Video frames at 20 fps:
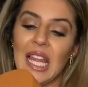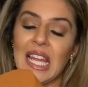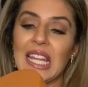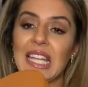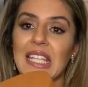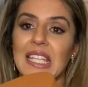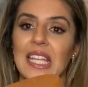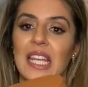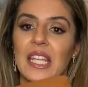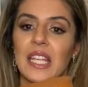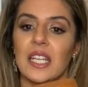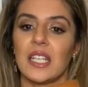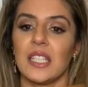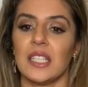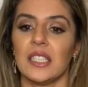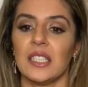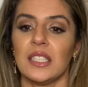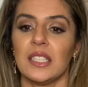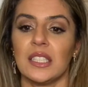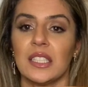
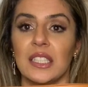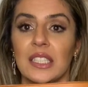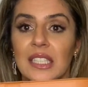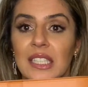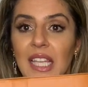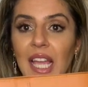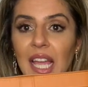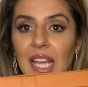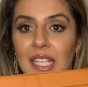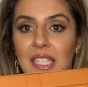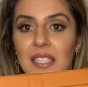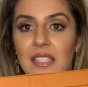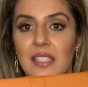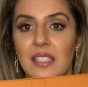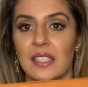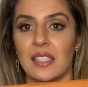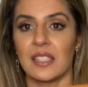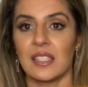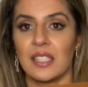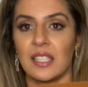leather
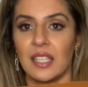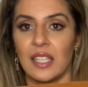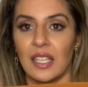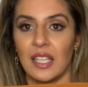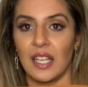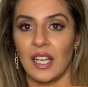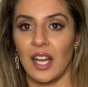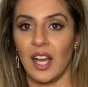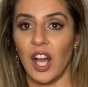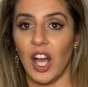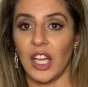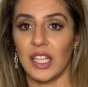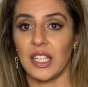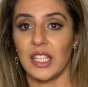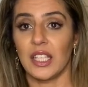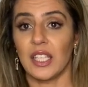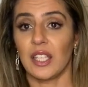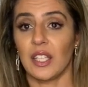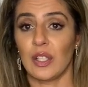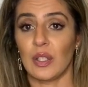case. I
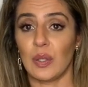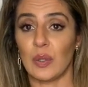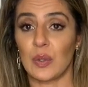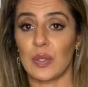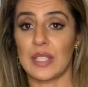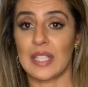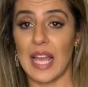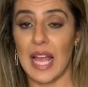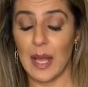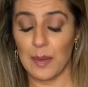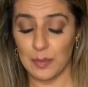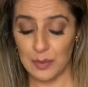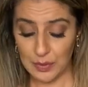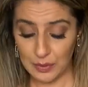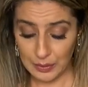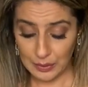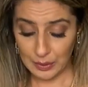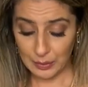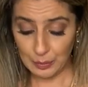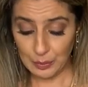think it looks
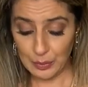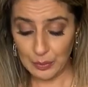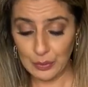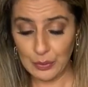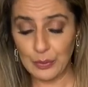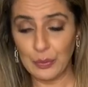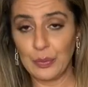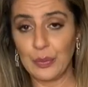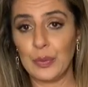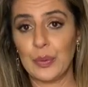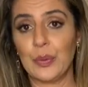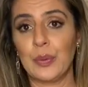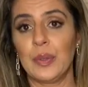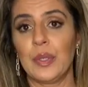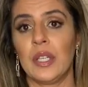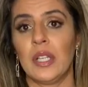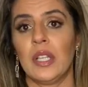absolutely beautiful.